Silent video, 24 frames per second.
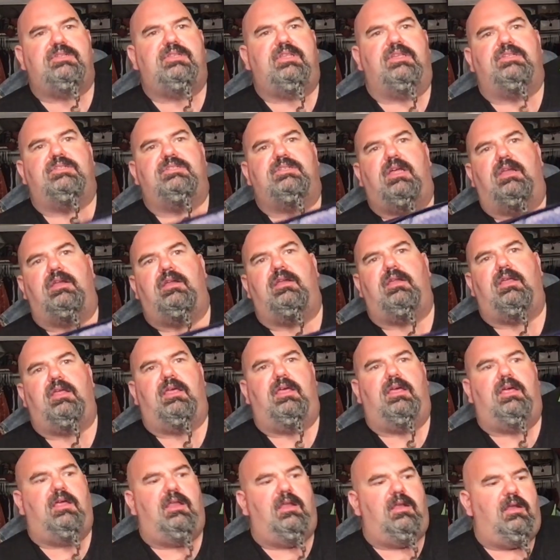They send it
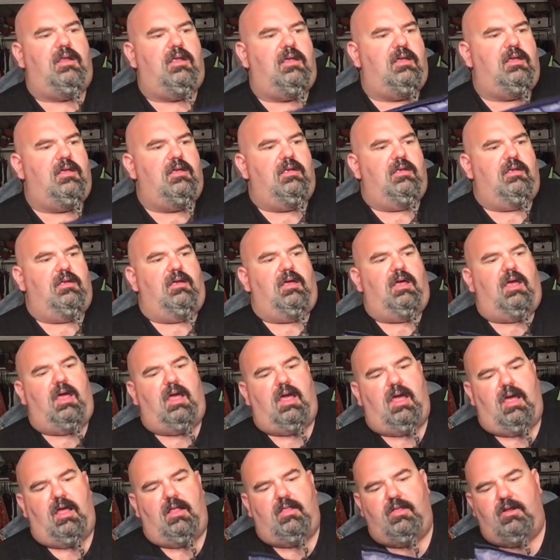in
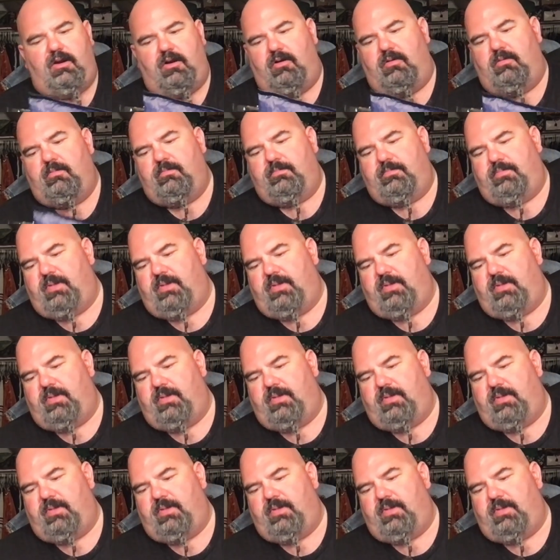a little